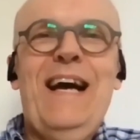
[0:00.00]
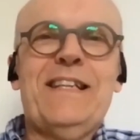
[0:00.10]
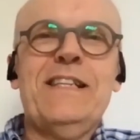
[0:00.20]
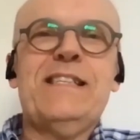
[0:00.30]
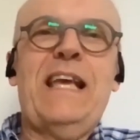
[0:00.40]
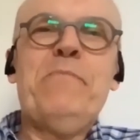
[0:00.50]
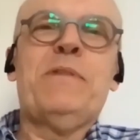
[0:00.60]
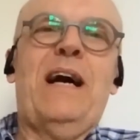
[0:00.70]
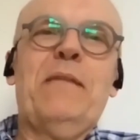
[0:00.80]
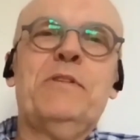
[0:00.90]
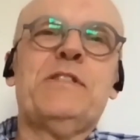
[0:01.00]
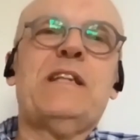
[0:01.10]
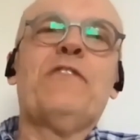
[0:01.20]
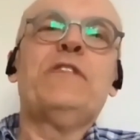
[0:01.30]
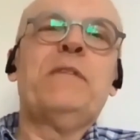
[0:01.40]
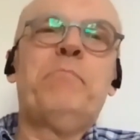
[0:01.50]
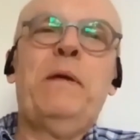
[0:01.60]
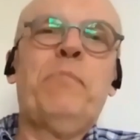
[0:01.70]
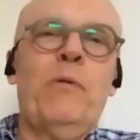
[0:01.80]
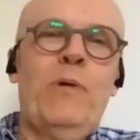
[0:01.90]
at the same time, the stuff that
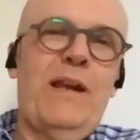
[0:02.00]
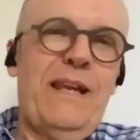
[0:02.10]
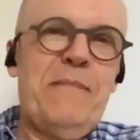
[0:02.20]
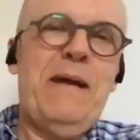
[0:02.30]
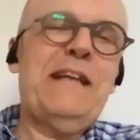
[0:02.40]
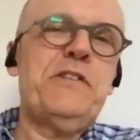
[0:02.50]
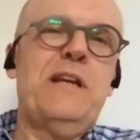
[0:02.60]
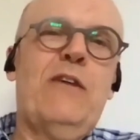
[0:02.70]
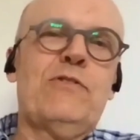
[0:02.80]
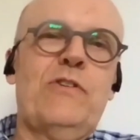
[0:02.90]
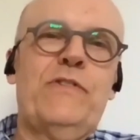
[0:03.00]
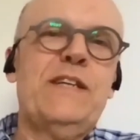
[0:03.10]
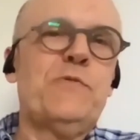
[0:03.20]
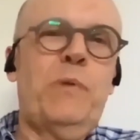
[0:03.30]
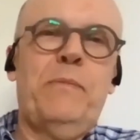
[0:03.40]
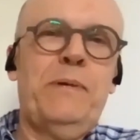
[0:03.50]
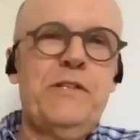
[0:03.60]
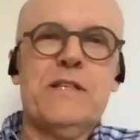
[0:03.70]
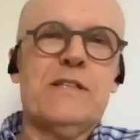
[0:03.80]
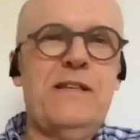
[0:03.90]
people will imagine out of this will be
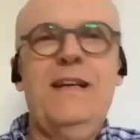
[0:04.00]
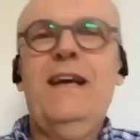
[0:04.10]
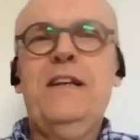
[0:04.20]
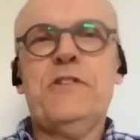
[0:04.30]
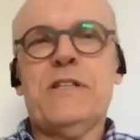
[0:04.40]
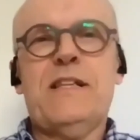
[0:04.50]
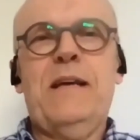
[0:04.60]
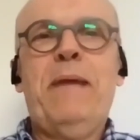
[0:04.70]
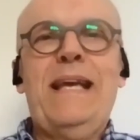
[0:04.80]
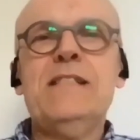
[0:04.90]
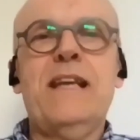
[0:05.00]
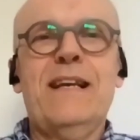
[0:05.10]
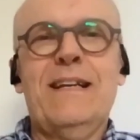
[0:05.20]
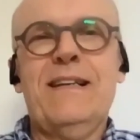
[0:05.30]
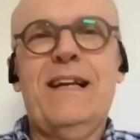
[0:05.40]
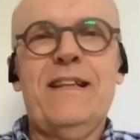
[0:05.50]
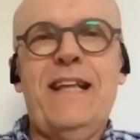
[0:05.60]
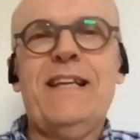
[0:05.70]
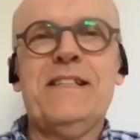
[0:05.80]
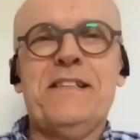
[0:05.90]
just amazing and
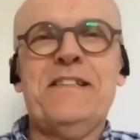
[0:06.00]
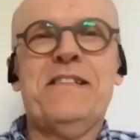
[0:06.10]
things.